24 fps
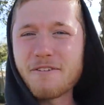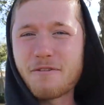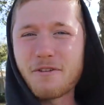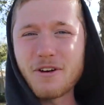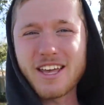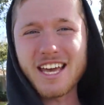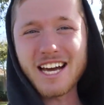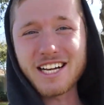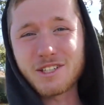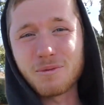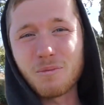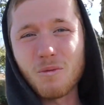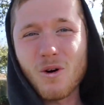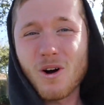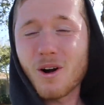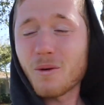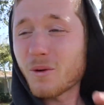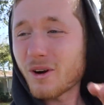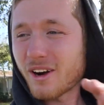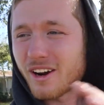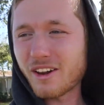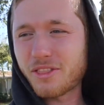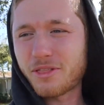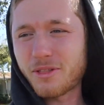if we catch more,
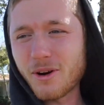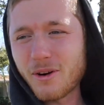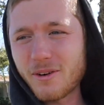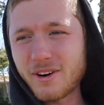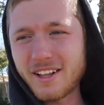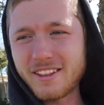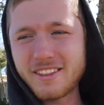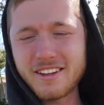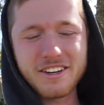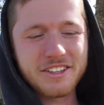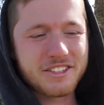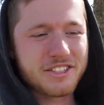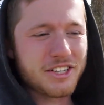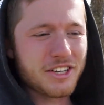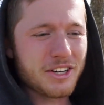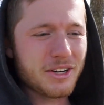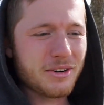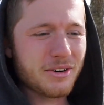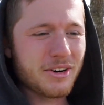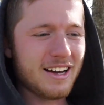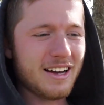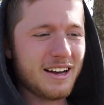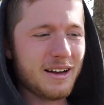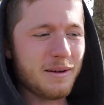we're gonna throw it in there too.
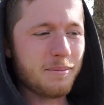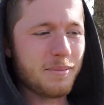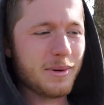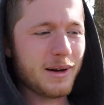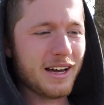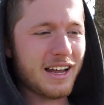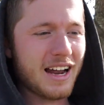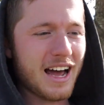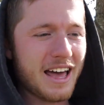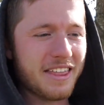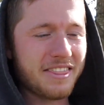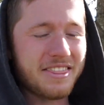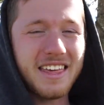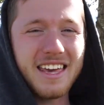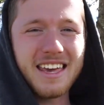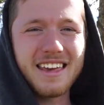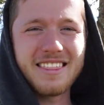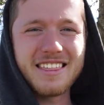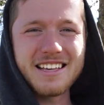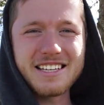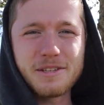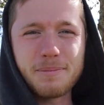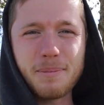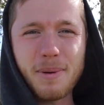Uh, but I think
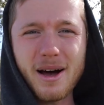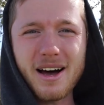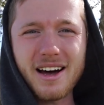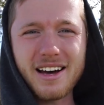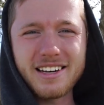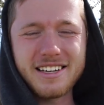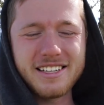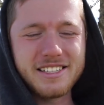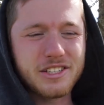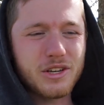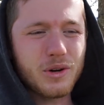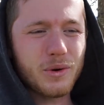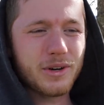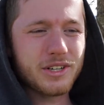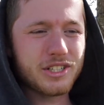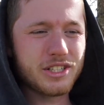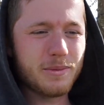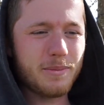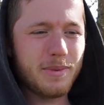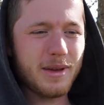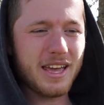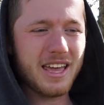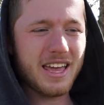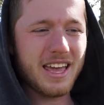this pond is going to
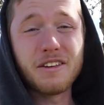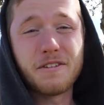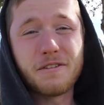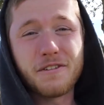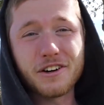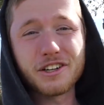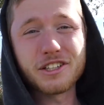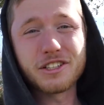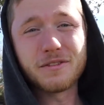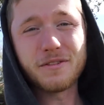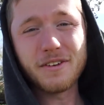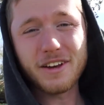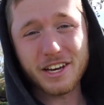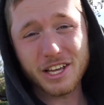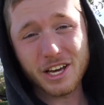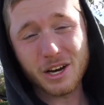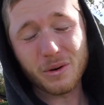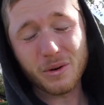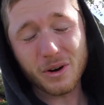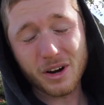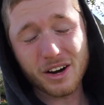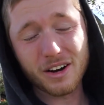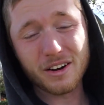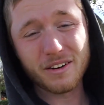be the first
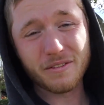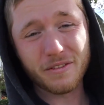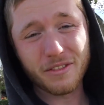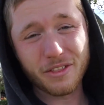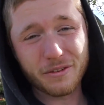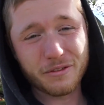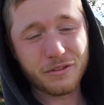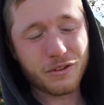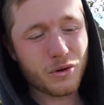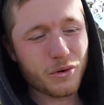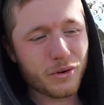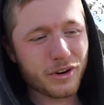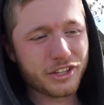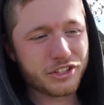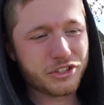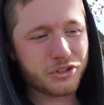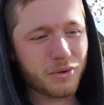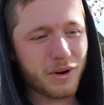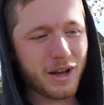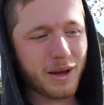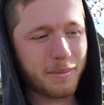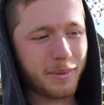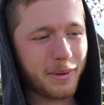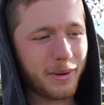video of the Florida
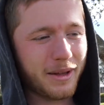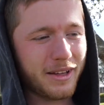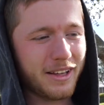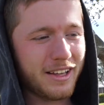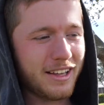trip.